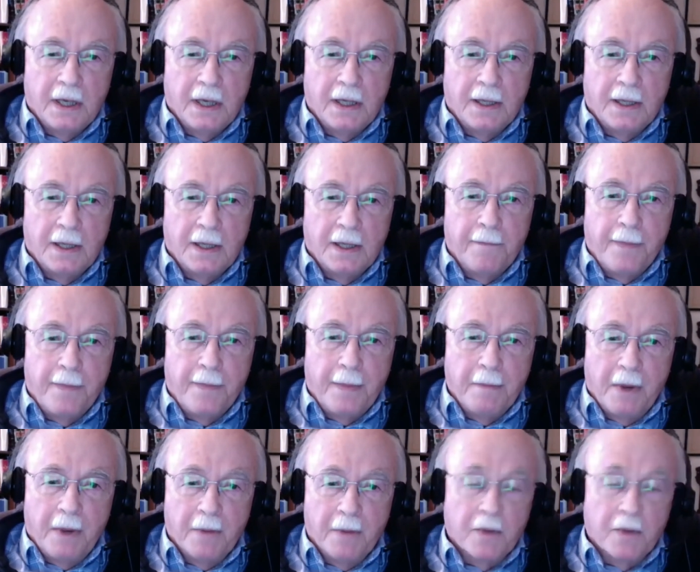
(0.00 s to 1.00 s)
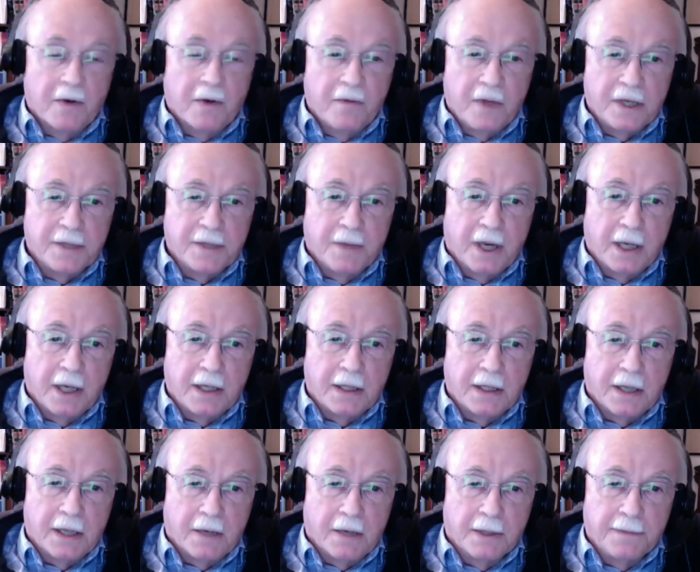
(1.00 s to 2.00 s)
um, member of the Ismaili
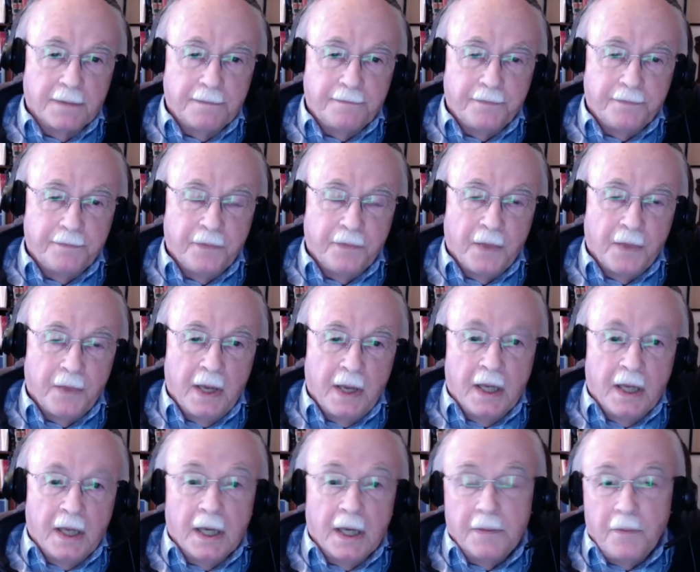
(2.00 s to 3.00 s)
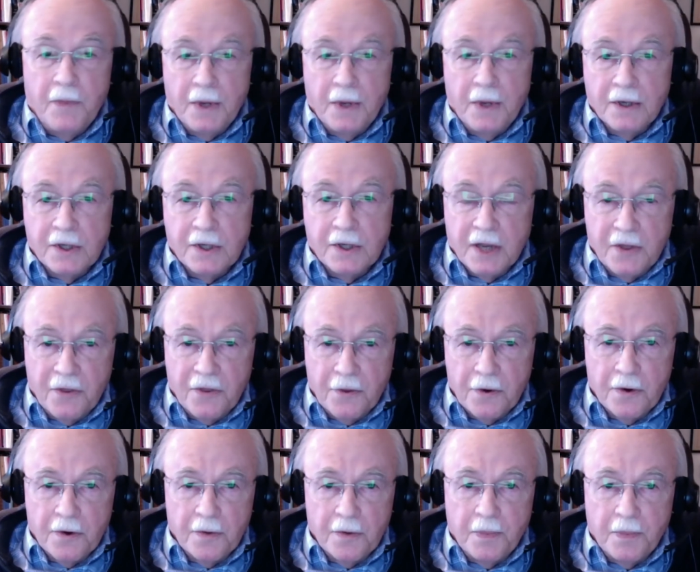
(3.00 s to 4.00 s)
Dawah. Uh, there's the
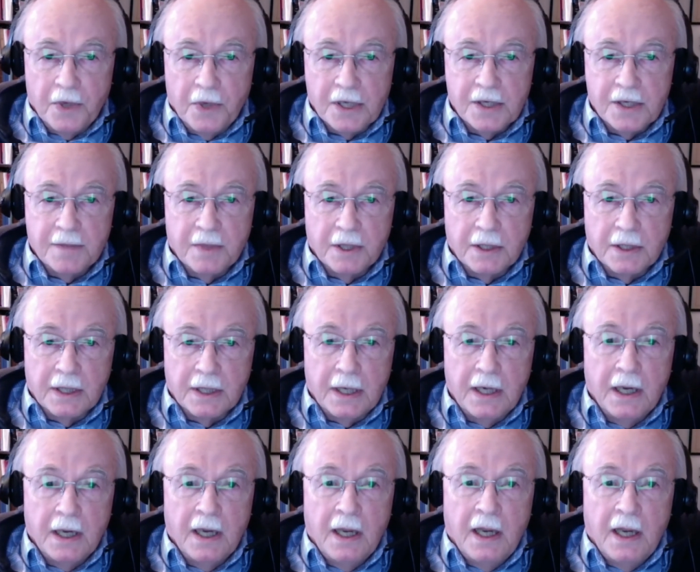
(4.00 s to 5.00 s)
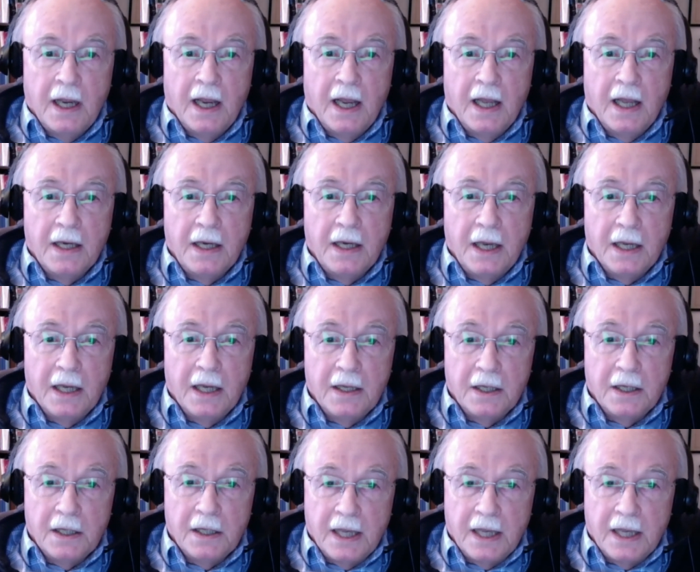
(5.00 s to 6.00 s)
third possibility, and that,
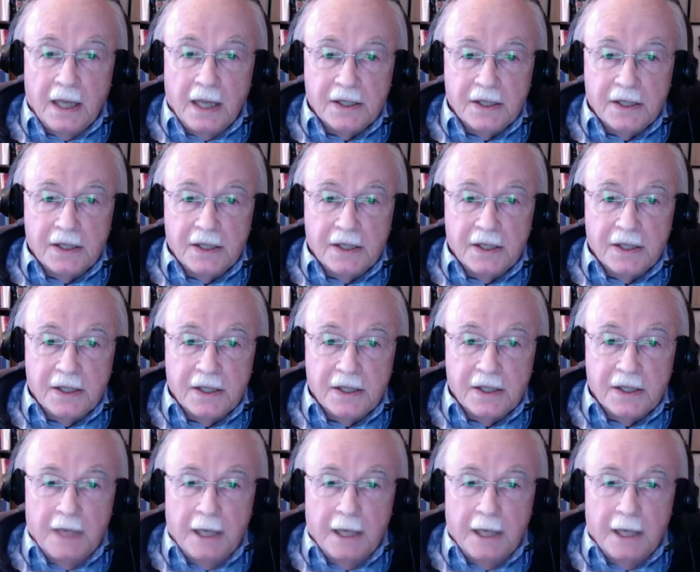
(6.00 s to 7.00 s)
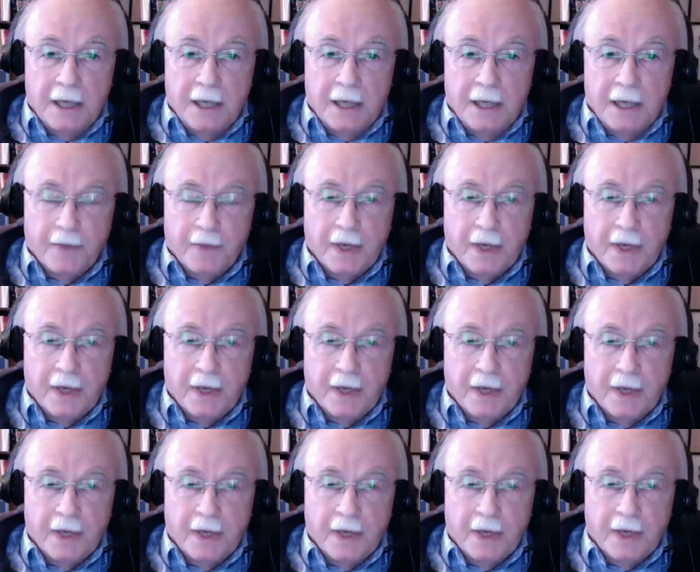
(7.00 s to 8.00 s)
that's um,
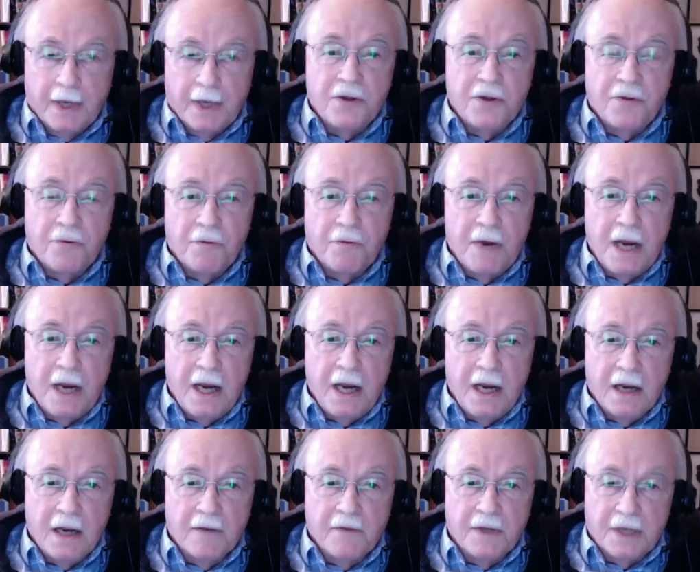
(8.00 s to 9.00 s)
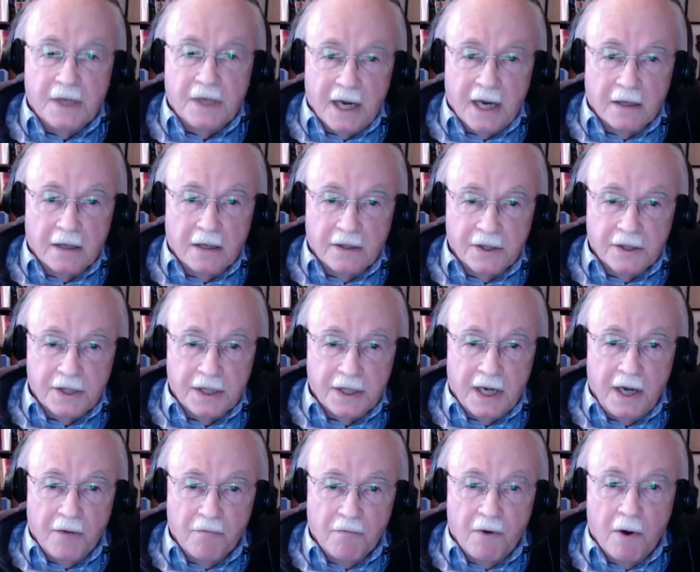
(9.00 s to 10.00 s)
connected to three of the titles that
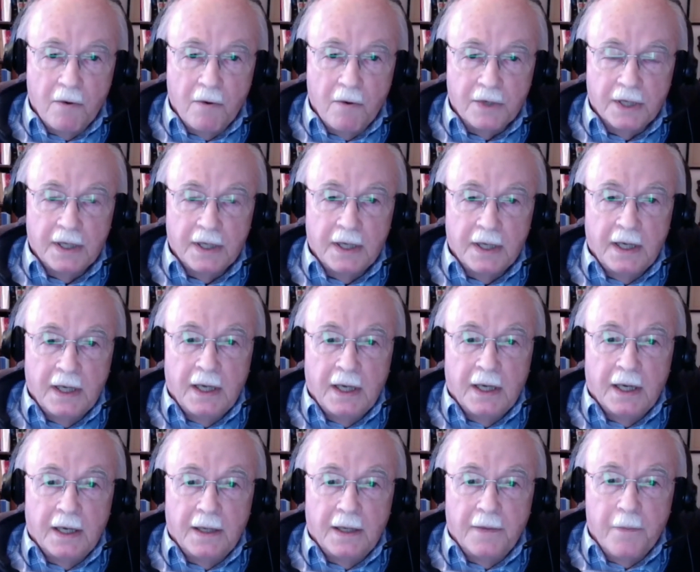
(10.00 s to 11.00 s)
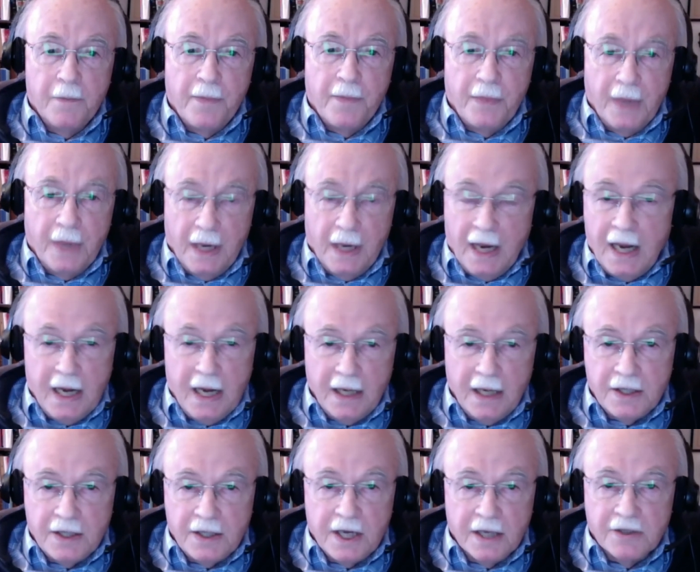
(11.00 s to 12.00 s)
he wrote. Um,
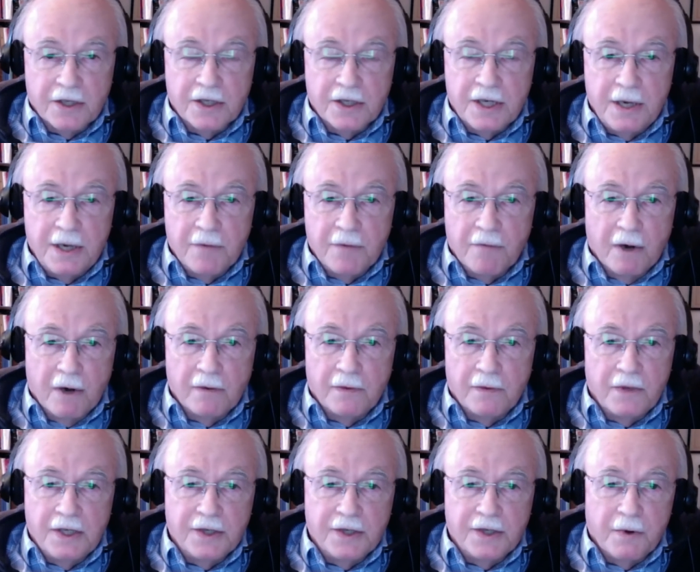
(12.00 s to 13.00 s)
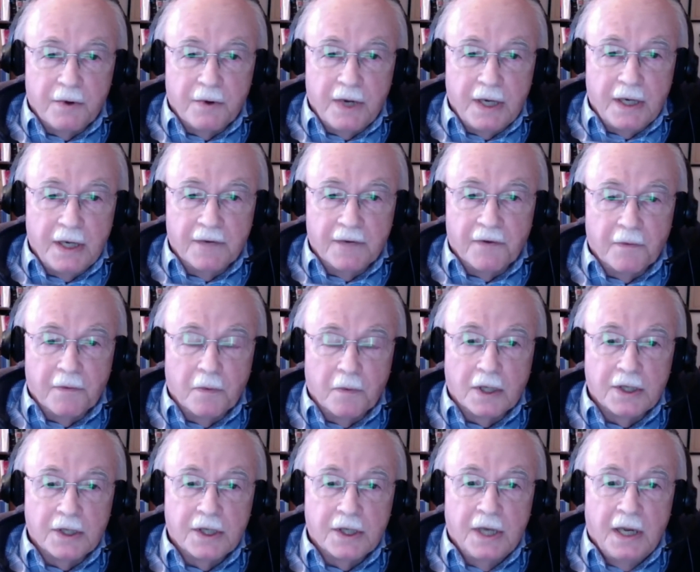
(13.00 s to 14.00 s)
he tells us he wrote these three different
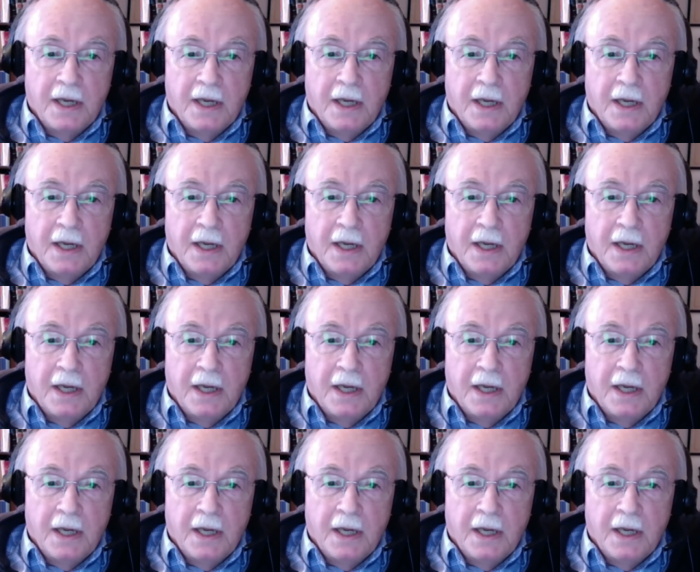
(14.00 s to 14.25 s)
works.